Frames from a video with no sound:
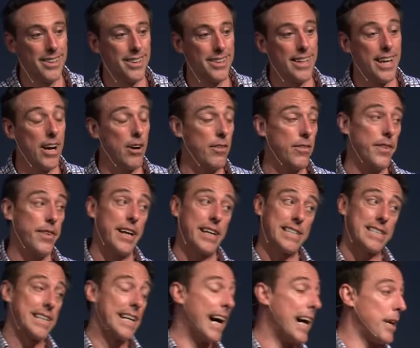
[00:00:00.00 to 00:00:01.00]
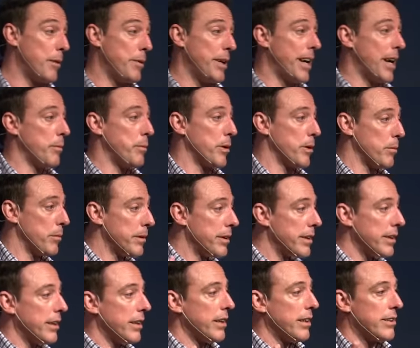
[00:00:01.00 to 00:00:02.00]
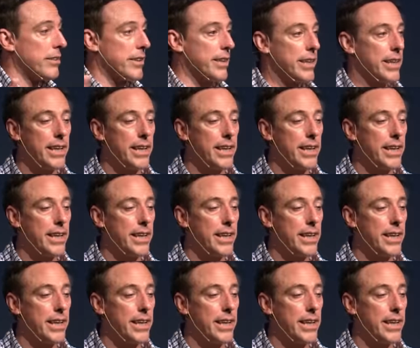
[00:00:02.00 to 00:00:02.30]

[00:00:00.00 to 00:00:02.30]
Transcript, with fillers: Now, that's got to be hyperbole, right?